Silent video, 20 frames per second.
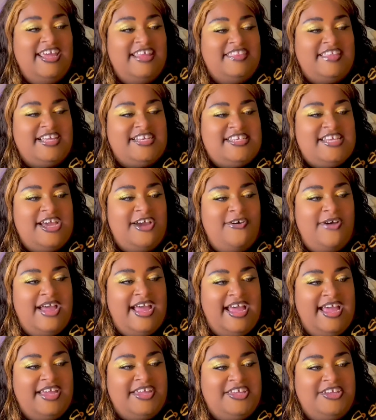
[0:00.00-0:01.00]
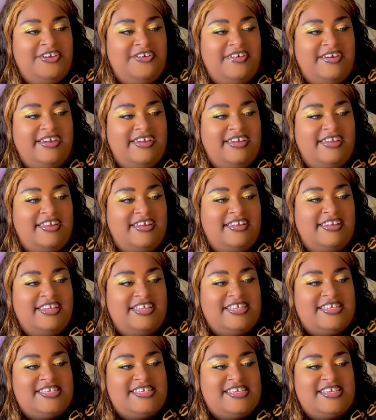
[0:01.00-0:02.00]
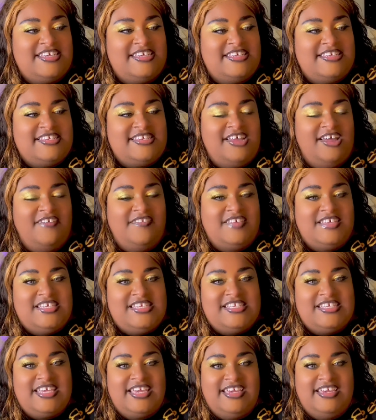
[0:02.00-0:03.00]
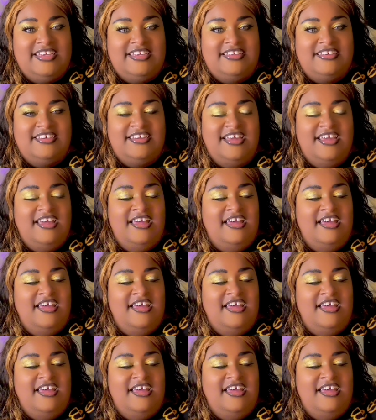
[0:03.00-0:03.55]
That's how accurate this is on the skin.